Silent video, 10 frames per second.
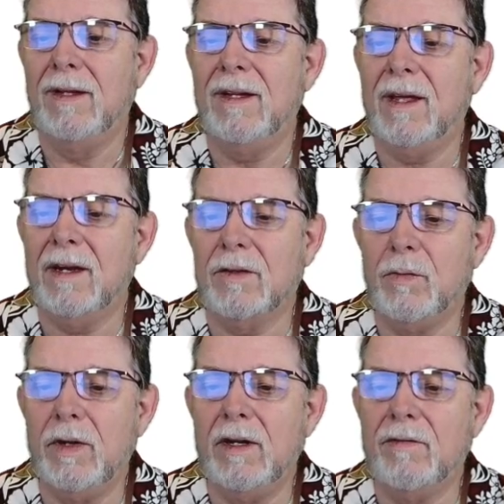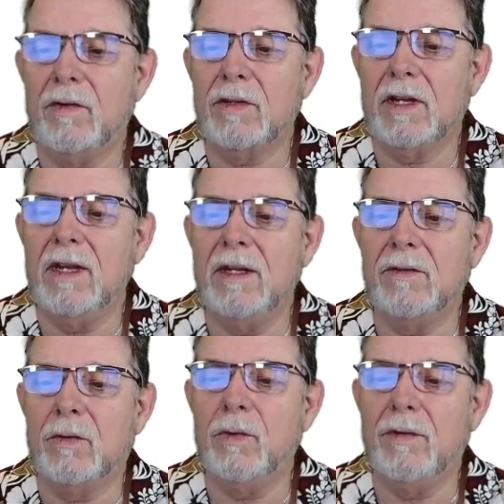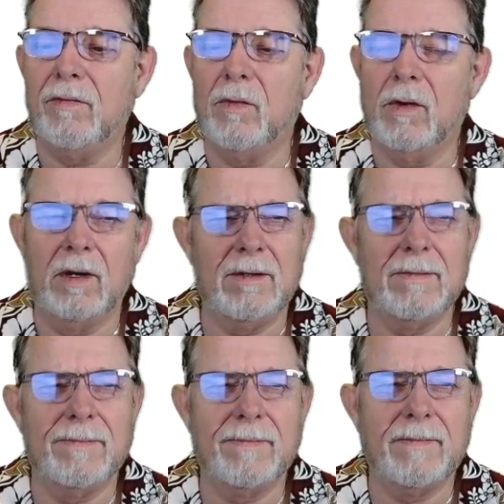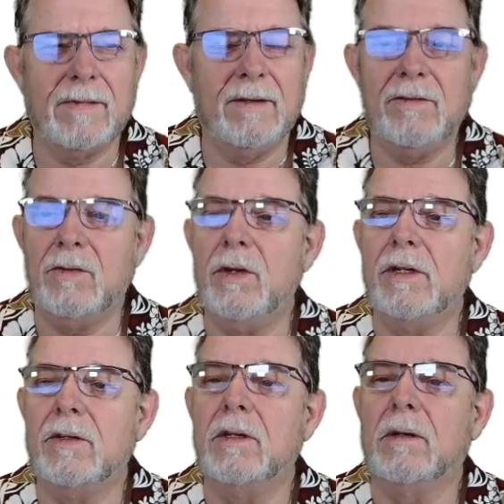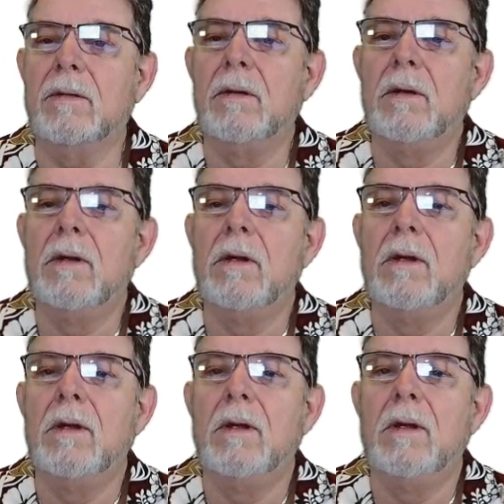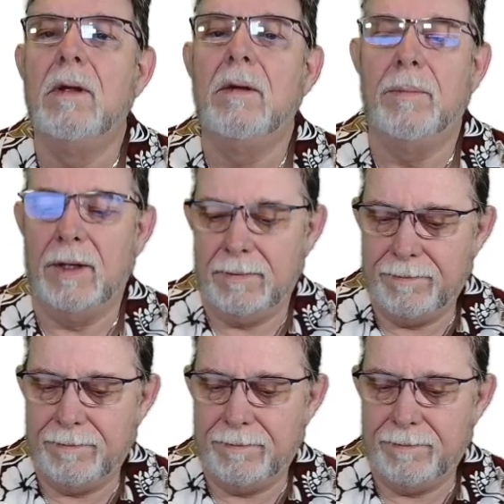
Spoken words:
then they got us reading 1 Kings 3 and 4. Strange, huh? But